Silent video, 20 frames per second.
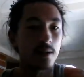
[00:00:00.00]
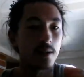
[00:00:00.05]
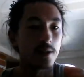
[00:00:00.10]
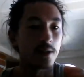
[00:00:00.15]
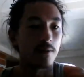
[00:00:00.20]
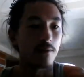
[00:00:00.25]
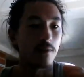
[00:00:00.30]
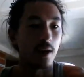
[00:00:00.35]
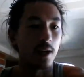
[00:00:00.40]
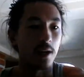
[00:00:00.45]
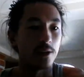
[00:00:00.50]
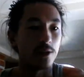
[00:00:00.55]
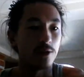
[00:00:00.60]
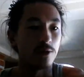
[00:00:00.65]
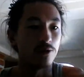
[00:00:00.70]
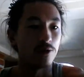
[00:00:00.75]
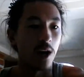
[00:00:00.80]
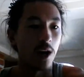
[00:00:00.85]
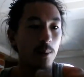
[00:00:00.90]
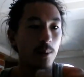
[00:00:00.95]
It's a fine
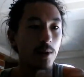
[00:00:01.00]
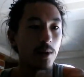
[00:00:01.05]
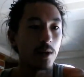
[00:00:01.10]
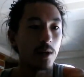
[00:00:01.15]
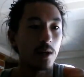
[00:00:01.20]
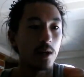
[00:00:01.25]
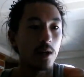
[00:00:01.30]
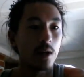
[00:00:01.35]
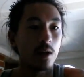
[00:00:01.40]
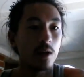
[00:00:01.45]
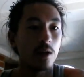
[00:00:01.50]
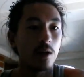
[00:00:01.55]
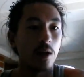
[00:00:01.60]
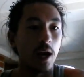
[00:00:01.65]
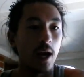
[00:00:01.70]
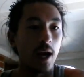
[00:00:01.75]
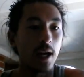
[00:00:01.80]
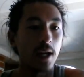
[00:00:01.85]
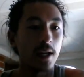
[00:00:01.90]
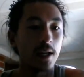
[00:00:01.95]
2-drop.
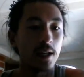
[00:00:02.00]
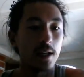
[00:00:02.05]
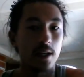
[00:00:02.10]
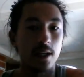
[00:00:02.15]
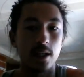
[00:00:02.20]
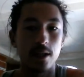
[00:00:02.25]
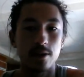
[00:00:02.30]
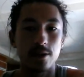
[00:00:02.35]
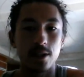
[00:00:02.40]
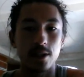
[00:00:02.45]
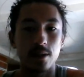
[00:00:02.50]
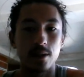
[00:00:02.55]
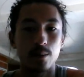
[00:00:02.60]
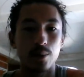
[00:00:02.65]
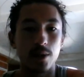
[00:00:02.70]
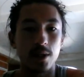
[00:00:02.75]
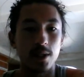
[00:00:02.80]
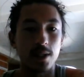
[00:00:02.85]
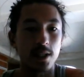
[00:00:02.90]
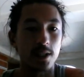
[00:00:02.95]
Hey, here's a
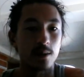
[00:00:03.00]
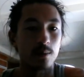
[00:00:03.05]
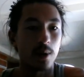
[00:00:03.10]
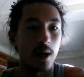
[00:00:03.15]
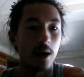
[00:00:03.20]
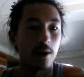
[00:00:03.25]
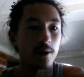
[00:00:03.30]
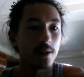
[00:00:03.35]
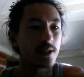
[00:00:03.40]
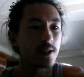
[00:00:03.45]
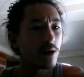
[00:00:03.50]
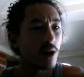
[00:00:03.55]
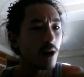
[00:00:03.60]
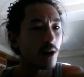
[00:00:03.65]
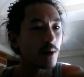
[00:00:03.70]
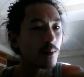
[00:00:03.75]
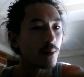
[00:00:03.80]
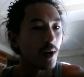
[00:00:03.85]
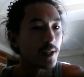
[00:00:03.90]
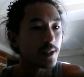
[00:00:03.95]
pretty decent pirate. This card
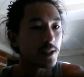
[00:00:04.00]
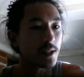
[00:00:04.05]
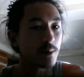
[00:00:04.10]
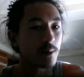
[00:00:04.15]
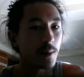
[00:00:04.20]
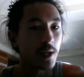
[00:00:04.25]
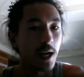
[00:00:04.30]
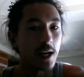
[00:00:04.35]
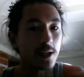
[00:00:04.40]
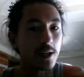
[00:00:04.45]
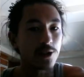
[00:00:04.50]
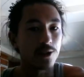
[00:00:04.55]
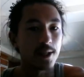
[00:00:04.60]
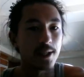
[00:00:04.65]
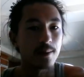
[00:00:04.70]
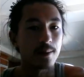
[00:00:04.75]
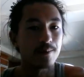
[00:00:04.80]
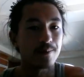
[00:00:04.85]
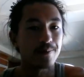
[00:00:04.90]
impresses me, actually.